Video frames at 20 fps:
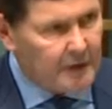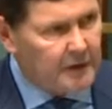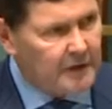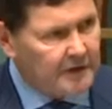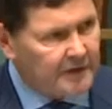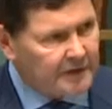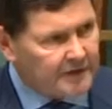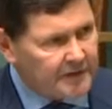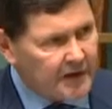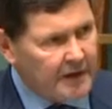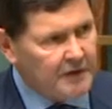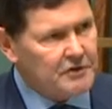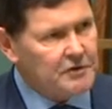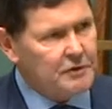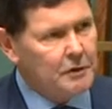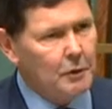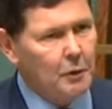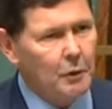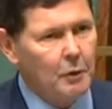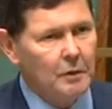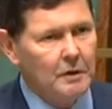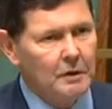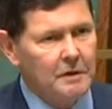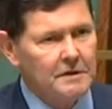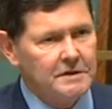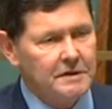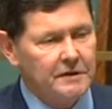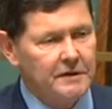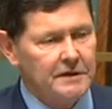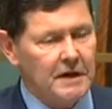Central
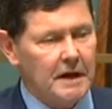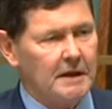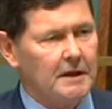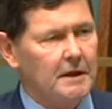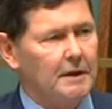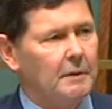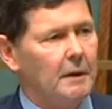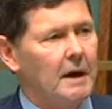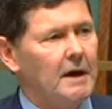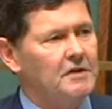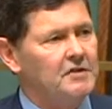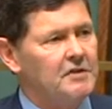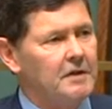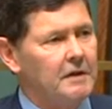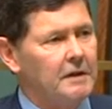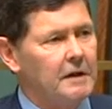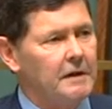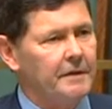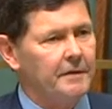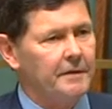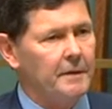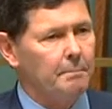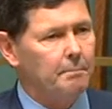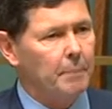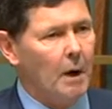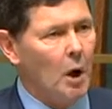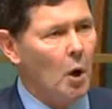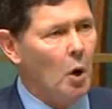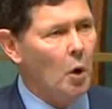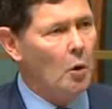to the Declaration is the
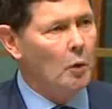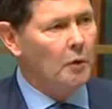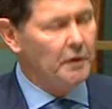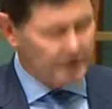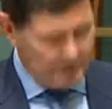bold